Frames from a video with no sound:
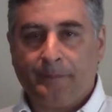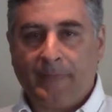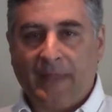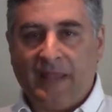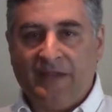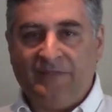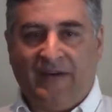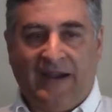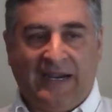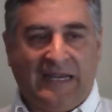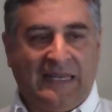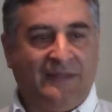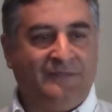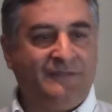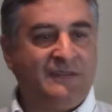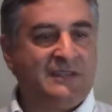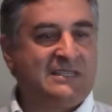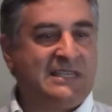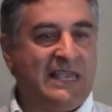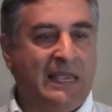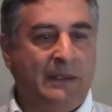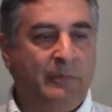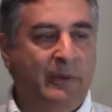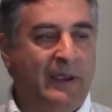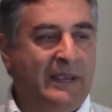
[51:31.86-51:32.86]
If I live the
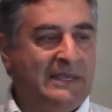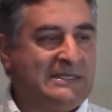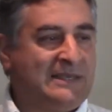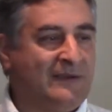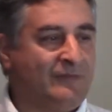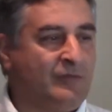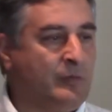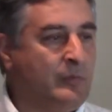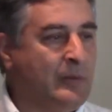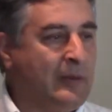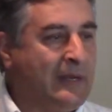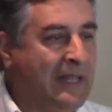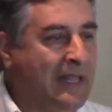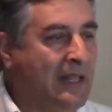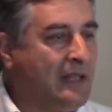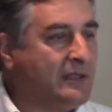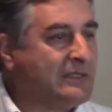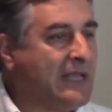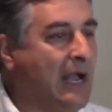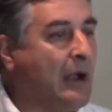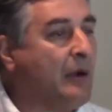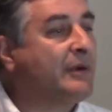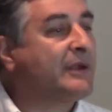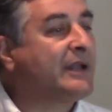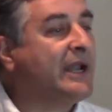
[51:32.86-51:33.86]
same way as everybody else,
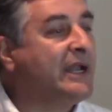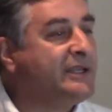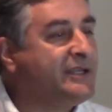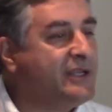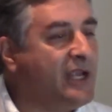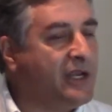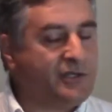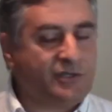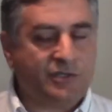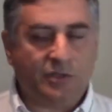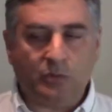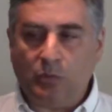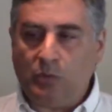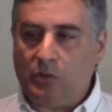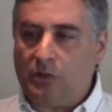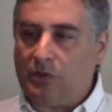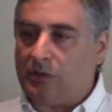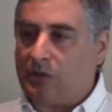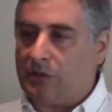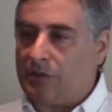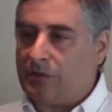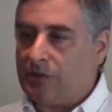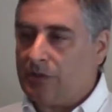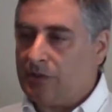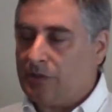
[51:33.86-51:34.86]
how can I change the
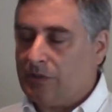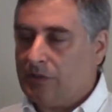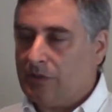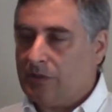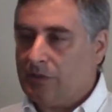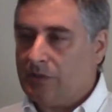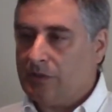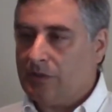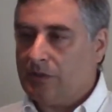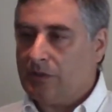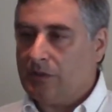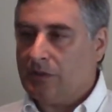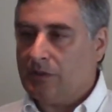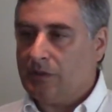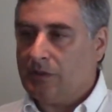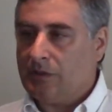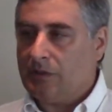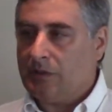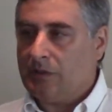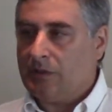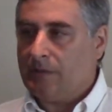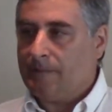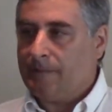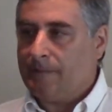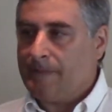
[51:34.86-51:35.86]
world?
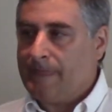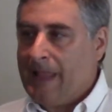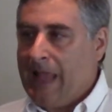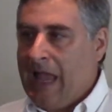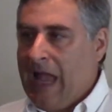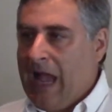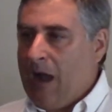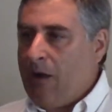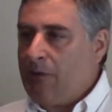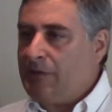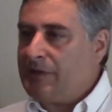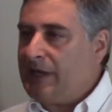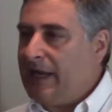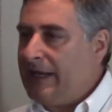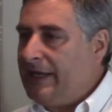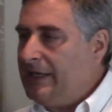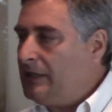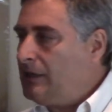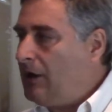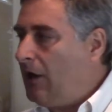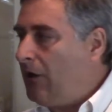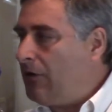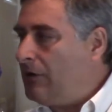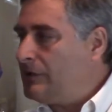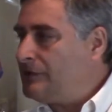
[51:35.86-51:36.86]
How can I
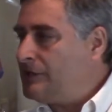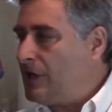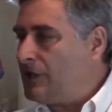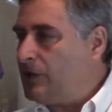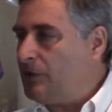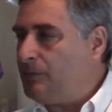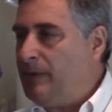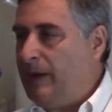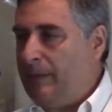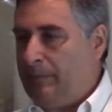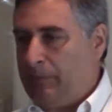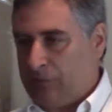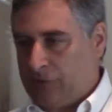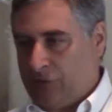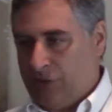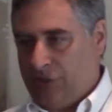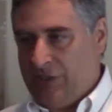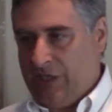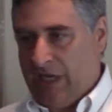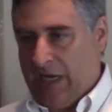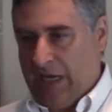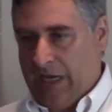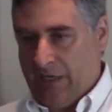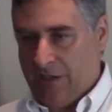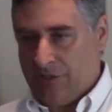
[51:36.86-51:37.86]
encourage other people to
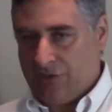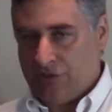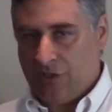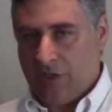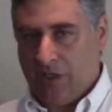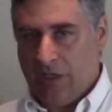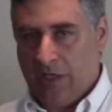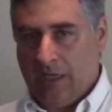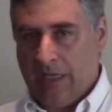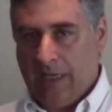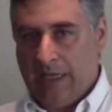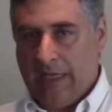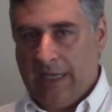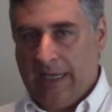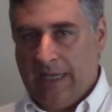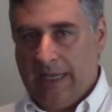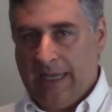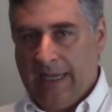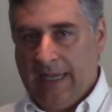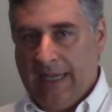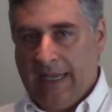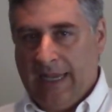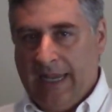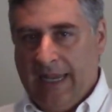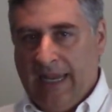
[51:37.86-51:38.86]
change
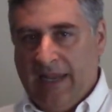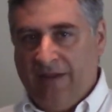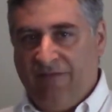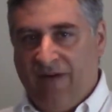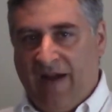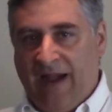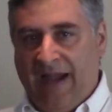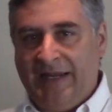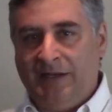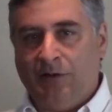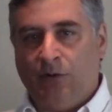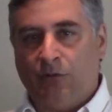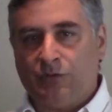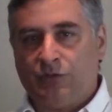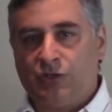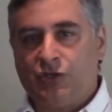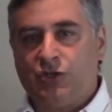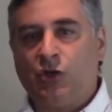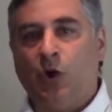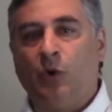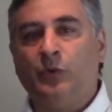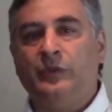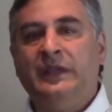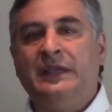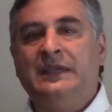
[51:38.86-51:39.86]
if I don't
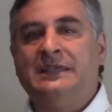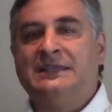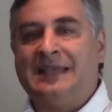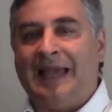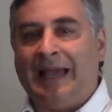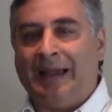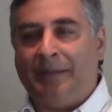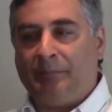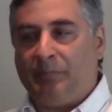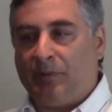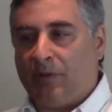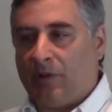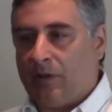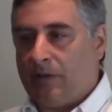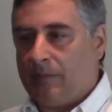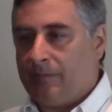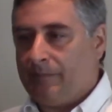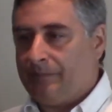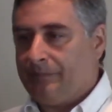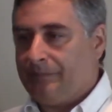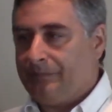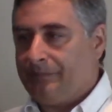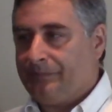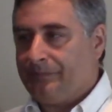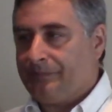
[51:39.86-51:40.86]
show the example?
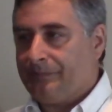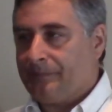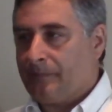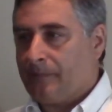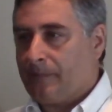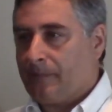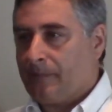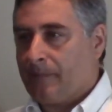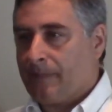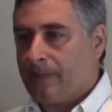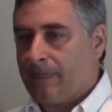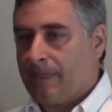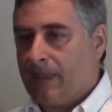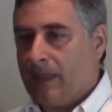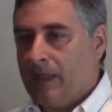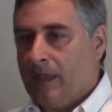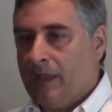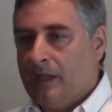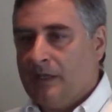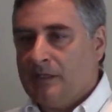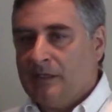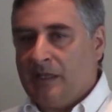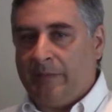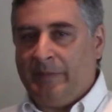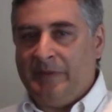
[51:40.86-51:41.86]

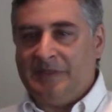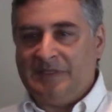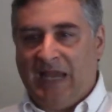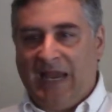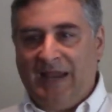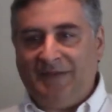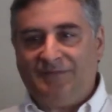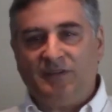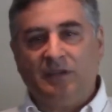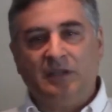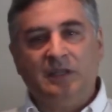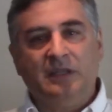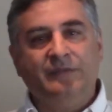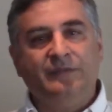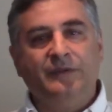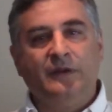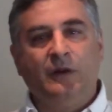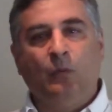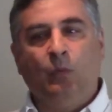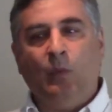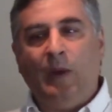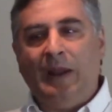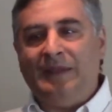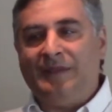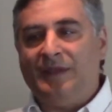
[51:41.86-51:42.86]
That means I have to live in
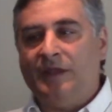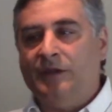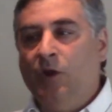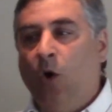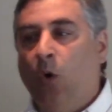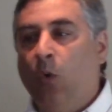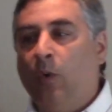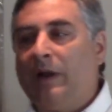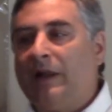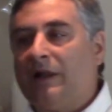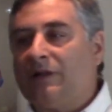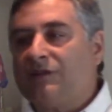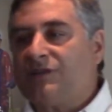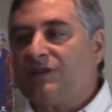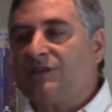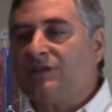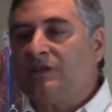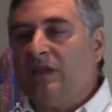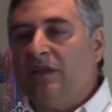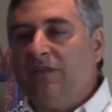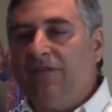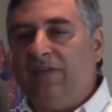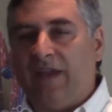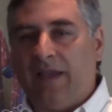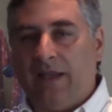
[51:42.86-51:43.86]
a way that no one else is
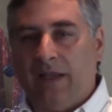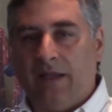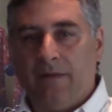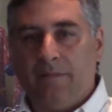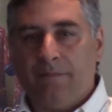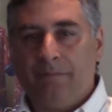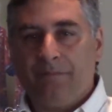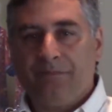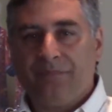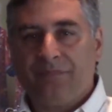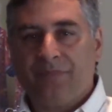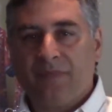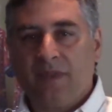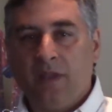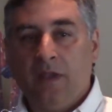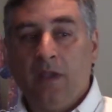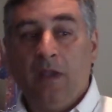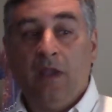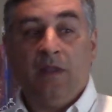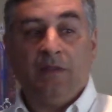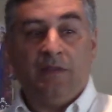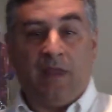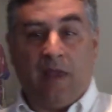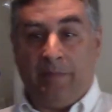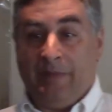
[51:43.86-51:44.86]
living.
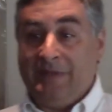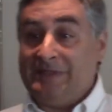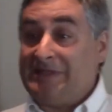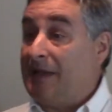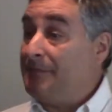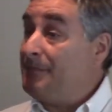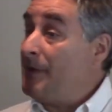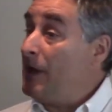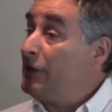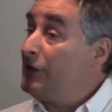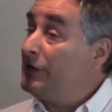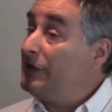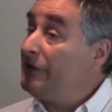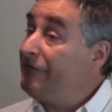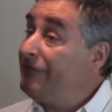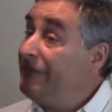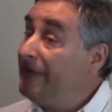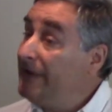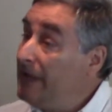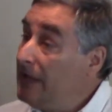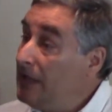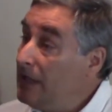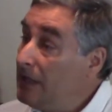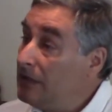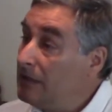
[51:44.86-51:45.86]
That means I'm not going to
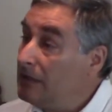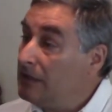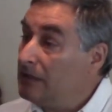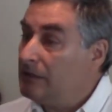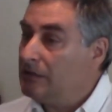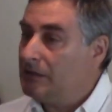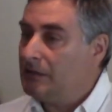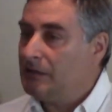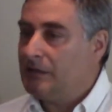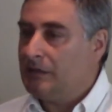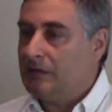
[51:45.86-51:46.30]
fit in.